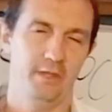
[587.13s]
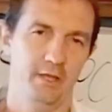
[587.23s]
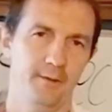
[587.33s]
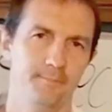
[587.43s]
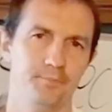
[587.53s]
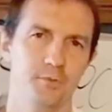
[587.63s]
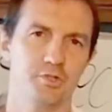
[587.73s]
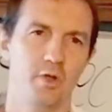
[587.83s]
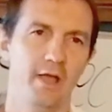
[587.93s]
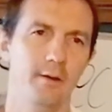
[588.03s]
Yeah?
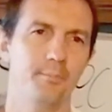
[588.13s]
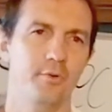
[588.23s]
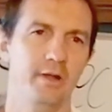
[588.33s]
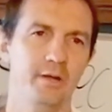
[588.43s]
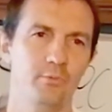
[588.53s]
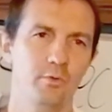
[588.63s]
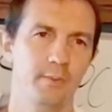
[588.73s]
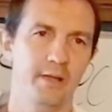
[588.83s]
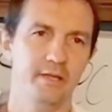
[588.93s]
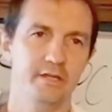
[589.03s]
So our brain
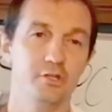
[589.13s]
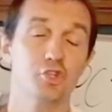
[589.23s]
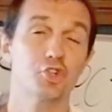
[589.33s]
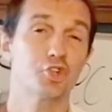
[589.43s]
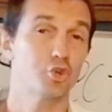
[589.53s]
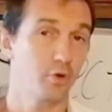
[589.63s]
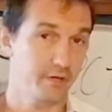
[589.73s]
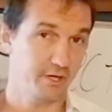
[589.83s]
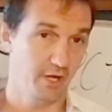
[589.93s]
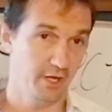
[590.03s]
will make
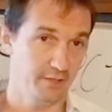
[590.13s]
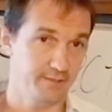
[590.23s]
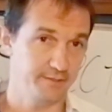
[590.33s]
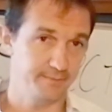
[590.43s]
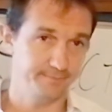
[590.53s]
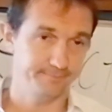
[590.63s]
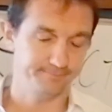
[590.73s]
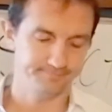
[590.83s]
shortcuts.